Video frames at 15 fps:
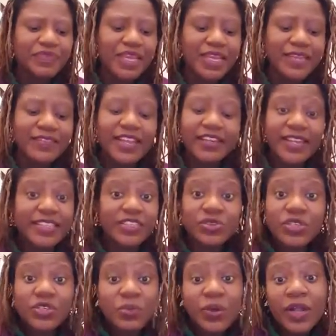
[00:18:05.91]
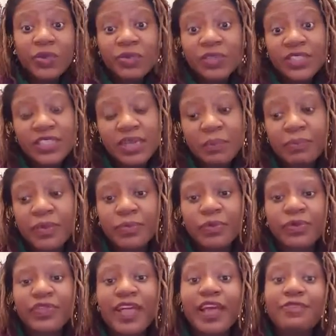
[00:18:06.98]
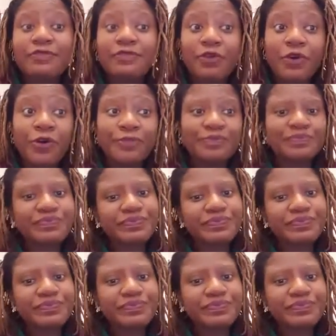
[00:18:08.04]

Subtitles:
and they resonate not well with some people. Therefore,